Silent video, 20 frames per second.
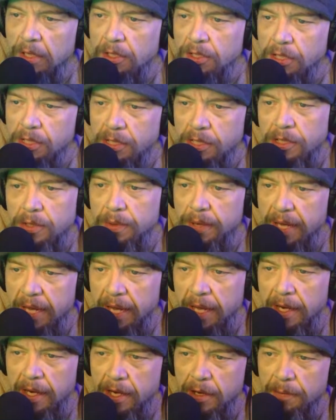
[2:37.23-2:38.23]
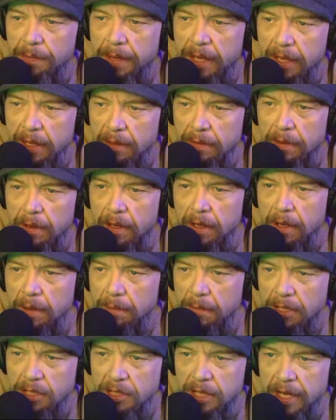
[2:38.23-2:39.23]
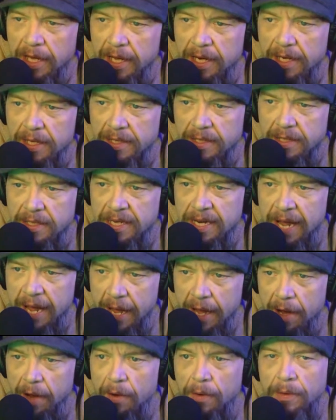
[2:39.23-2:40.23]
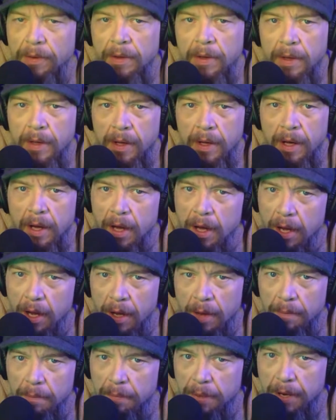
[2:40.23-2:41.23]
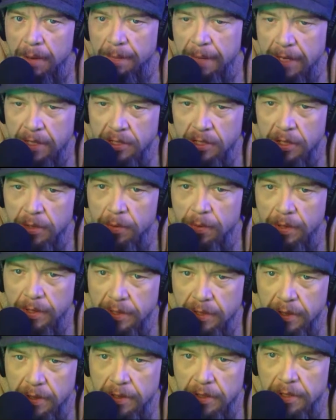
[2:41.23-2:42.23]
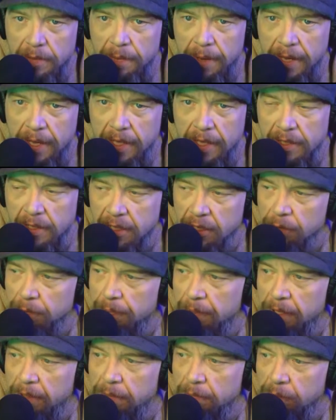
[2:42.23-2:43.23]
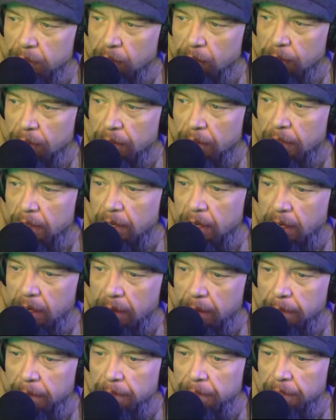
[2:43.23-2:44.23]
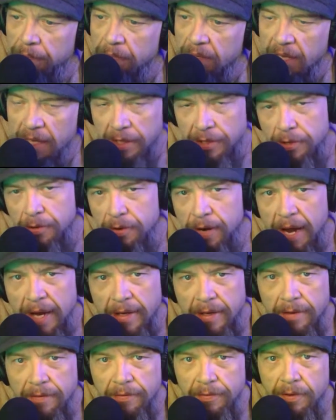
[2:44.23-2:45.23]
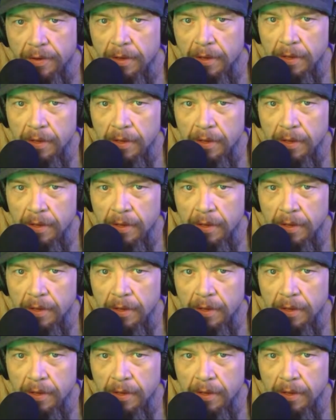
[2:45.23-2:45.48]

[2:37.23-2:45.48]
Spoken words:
Just so again, it'll be much like it is now, but I'm actually going to make it a little bit more interactive,